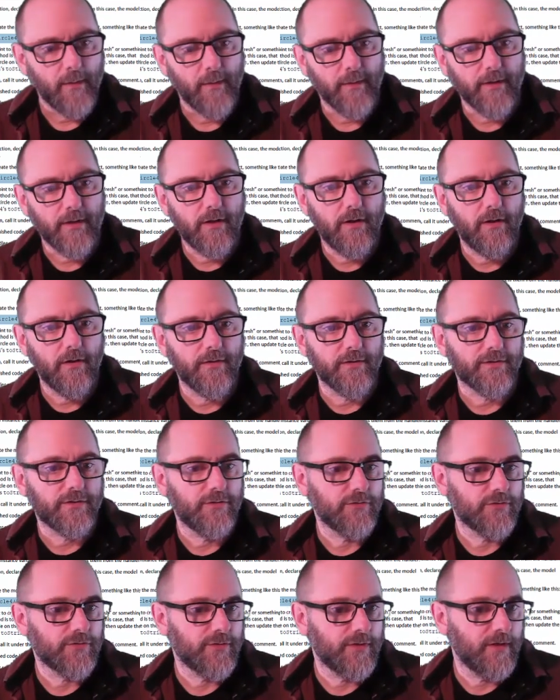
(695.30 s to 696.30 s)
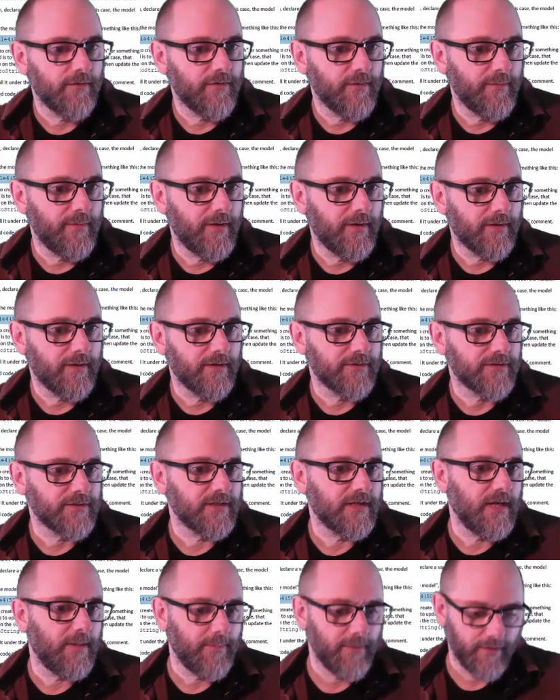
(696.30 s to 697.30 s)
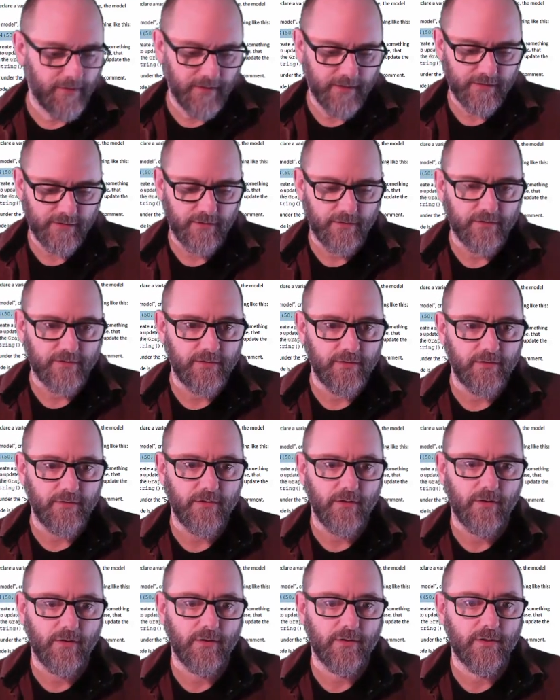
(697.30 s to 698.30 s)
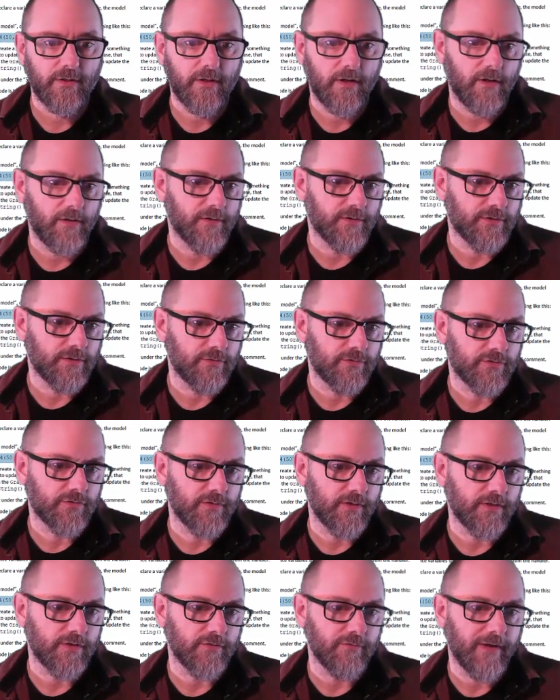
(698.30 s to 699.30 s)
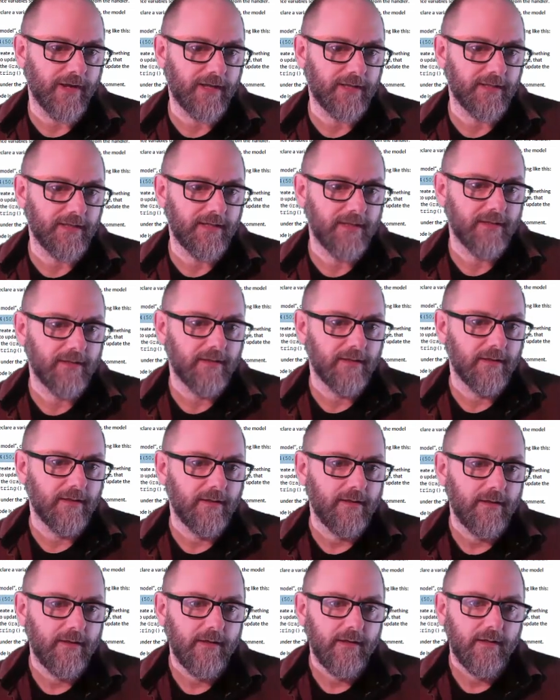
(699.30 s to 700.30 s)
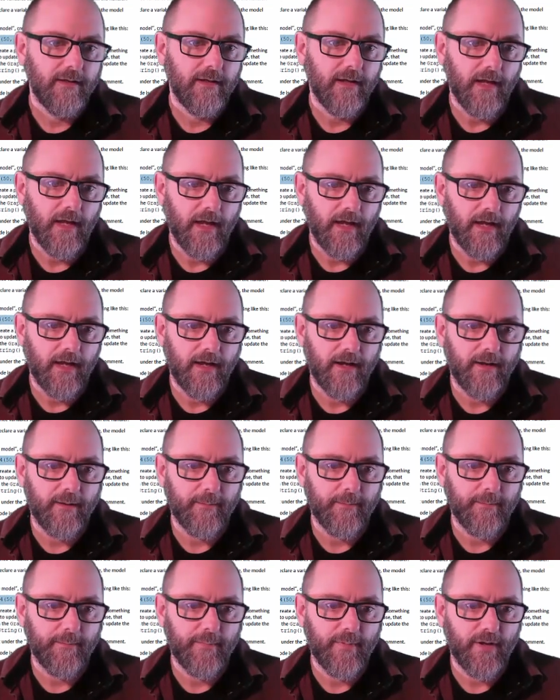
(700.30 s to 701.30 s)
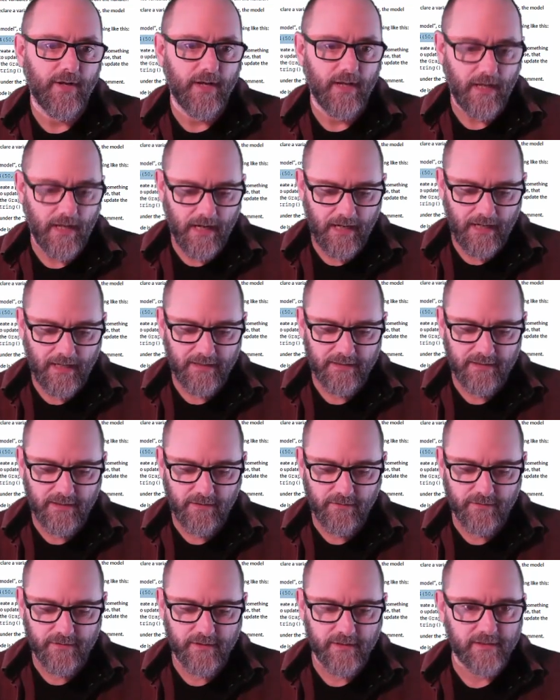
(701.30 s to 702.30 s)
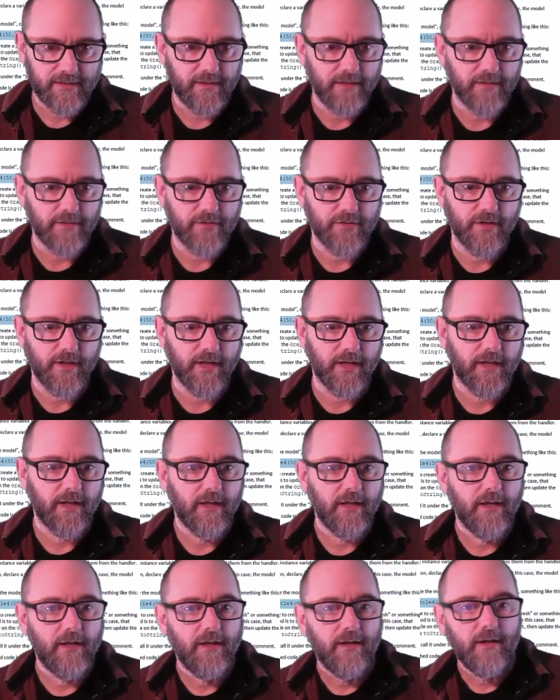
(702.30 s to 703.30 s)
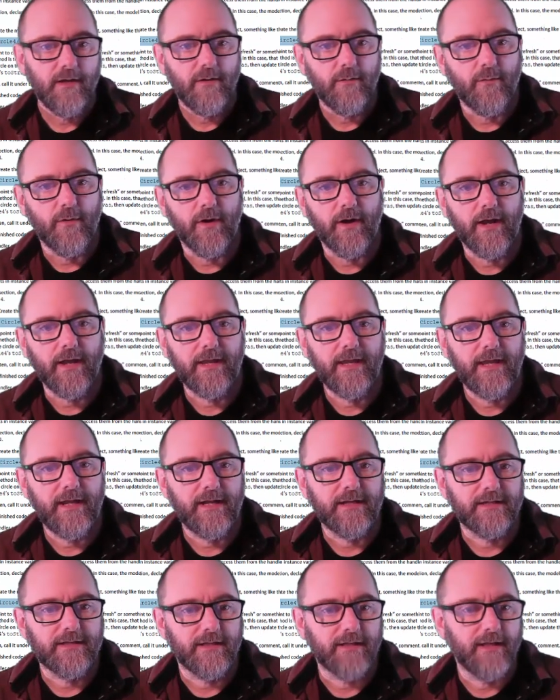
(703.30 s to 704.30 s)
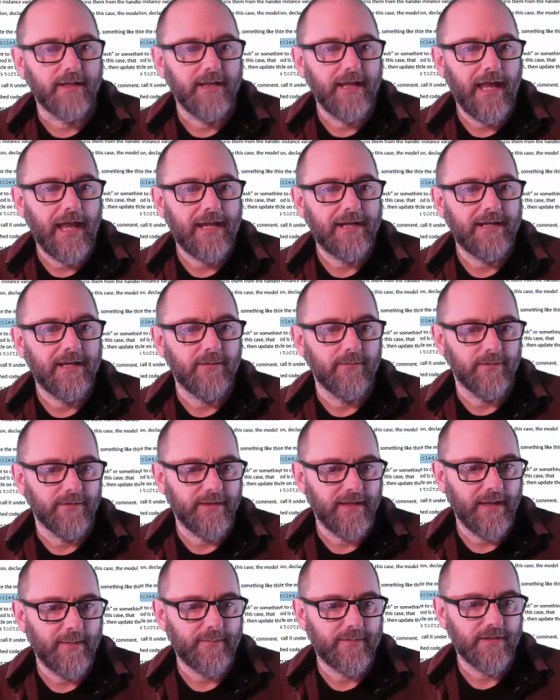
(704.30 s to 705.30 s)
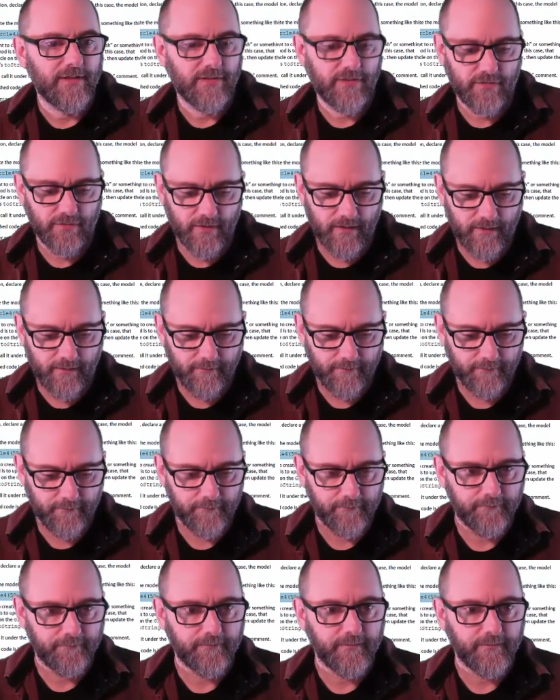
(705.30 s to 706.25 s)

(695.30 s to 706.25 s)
We want to call the toString of the model. There's a couple of things you could do. You could call the toString directly, but I like to use this little trick where I get it to concatenate with the empty string,